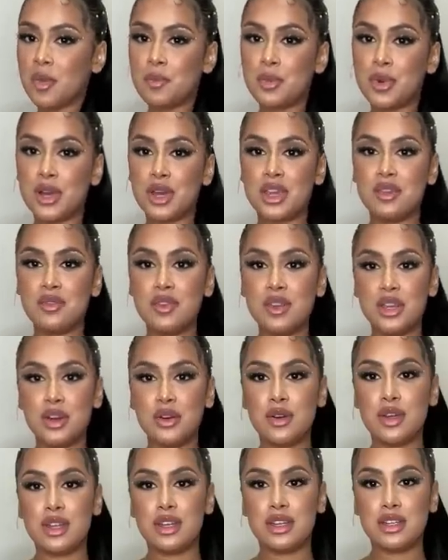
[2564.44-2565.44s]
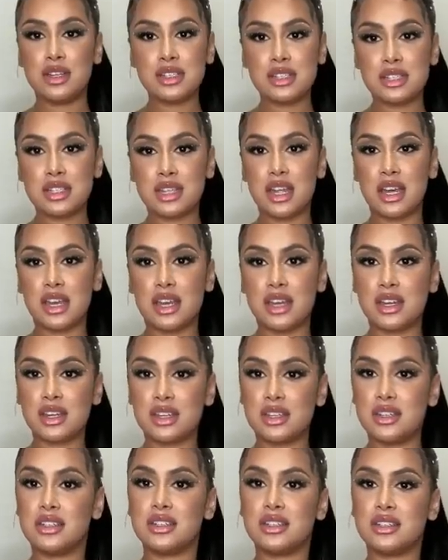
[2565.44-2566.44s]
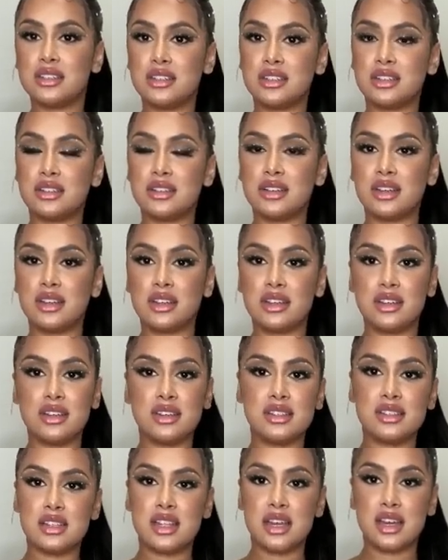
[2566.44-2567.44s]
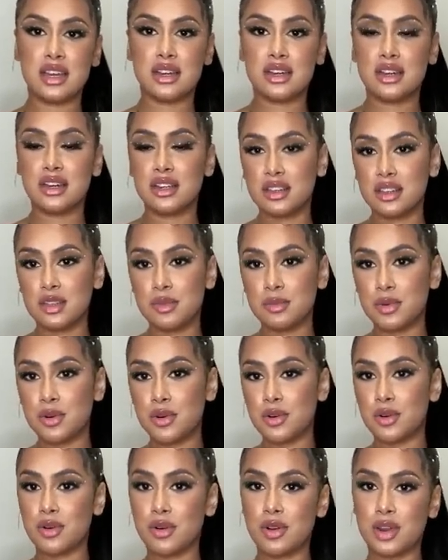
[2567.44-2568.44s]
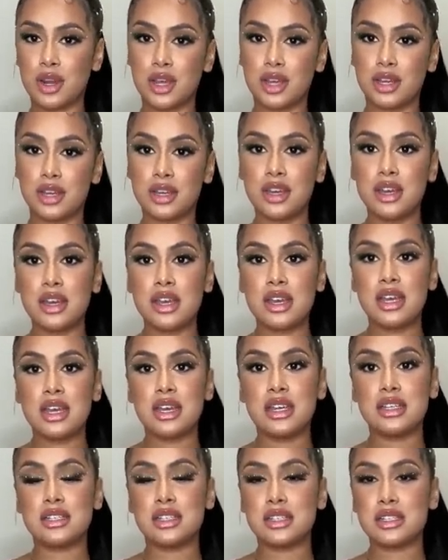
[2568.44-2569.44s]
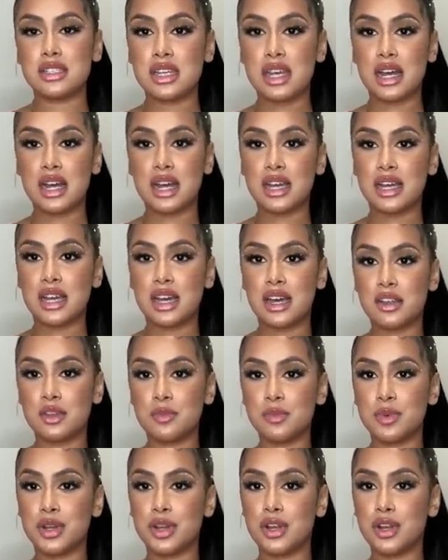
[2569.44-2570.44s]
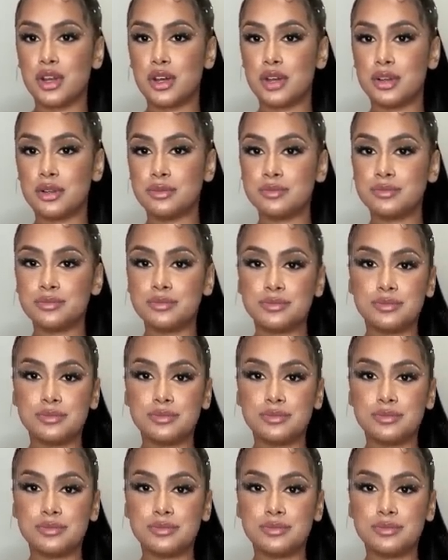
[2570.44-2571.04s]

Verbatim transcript: but even though it looks like, okay, is that comfortable, or like is it tight, how do you put it on?